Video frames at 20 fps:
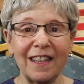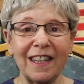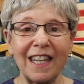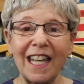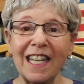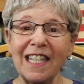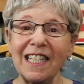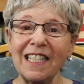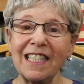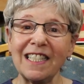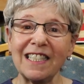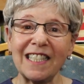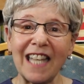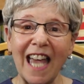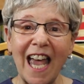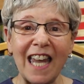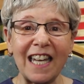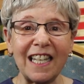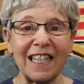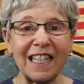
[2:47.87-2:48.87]
Then he
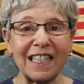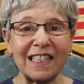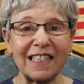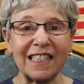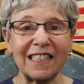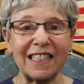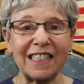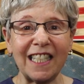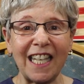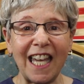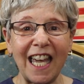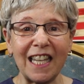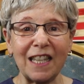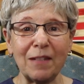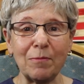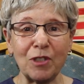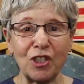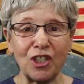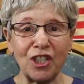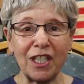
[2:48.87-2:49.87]
decided that since he had
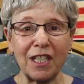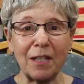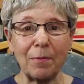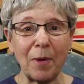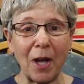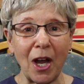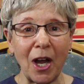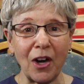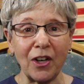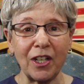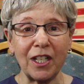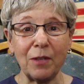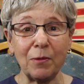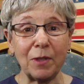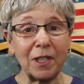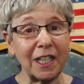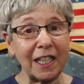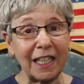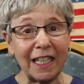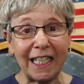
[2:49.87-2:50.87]
the machine apart, he
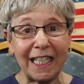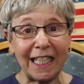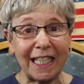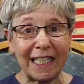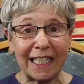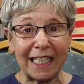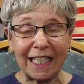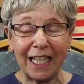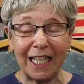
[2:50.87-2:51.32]
would clean.